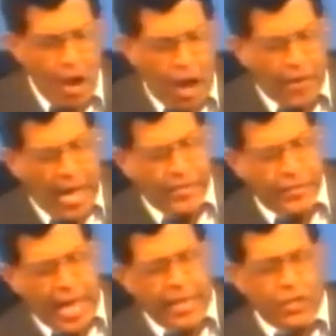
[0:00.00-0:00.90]
of
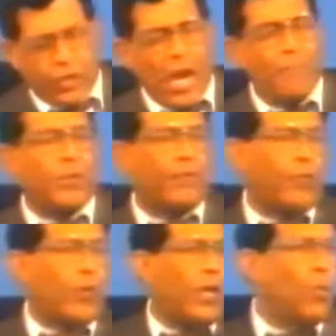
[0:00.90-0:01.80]
Isaiah chapter
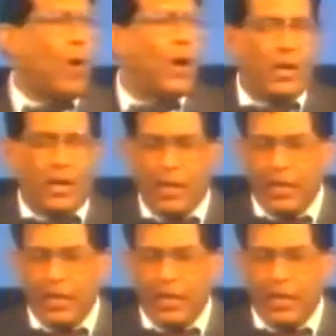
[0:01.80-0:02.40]
41.